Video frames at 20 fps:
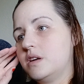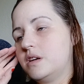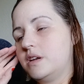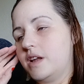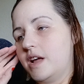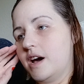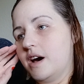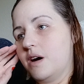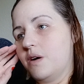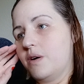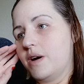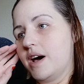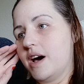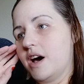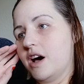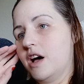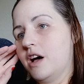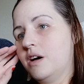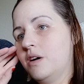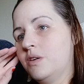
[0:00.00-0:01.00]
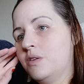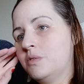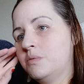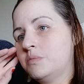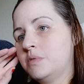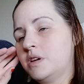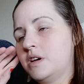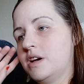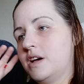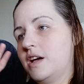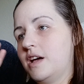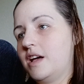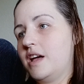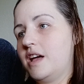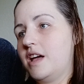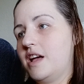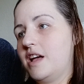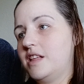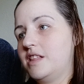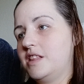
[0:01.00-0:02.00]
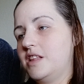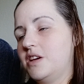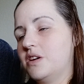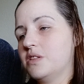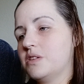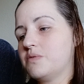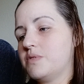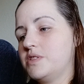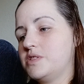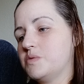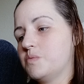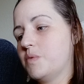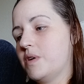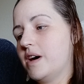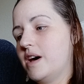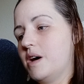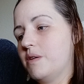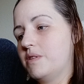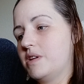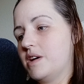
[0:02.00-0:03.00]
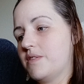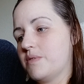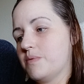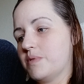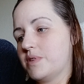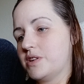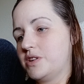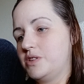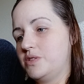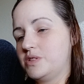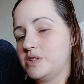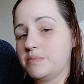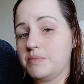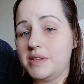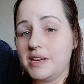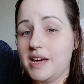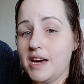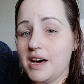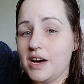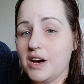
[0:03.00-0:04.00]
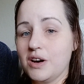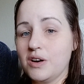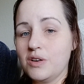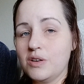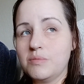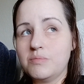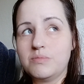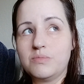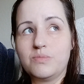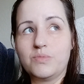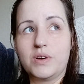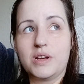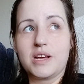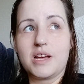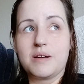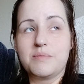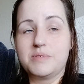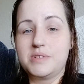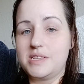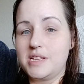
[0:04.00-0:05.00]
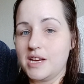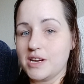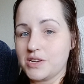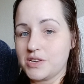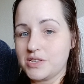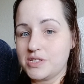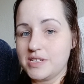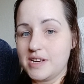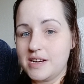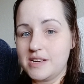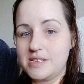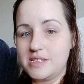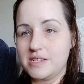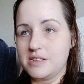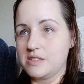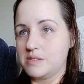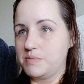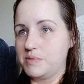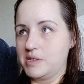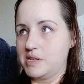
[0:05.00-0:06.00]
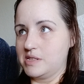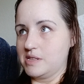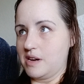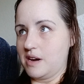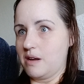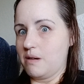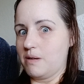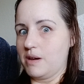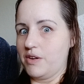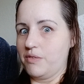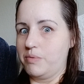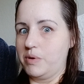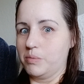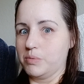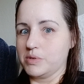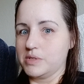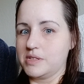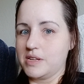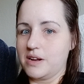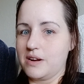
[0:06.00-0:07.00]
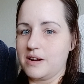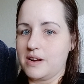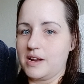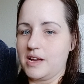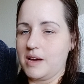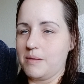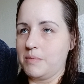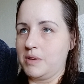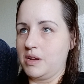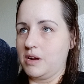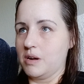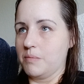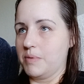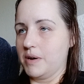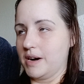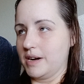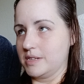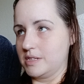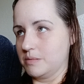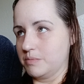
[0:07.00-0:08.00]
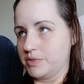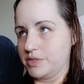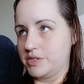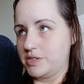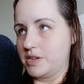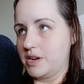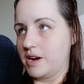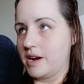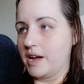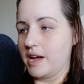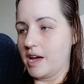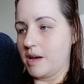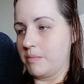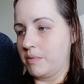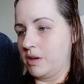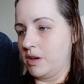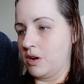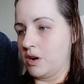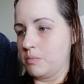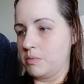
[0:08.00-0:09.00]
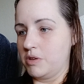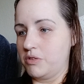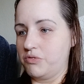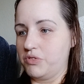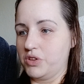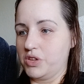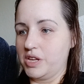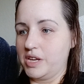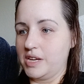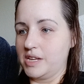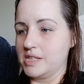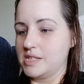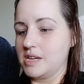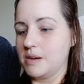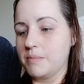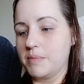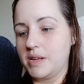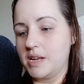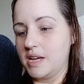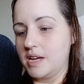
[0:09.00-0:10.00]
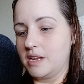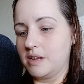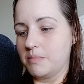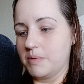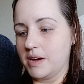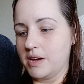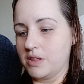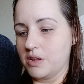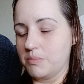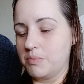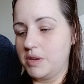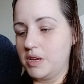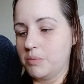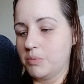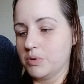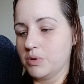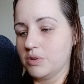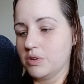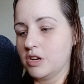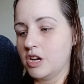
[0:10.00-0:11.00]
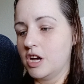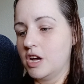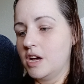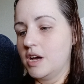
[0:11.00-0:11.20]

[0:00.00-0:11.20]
Now, at home, the only reason why I would ever want to do something at home when it comes to exercising is because I don't have people staring at me or possibly staring at me or me feeling intimidated by other people.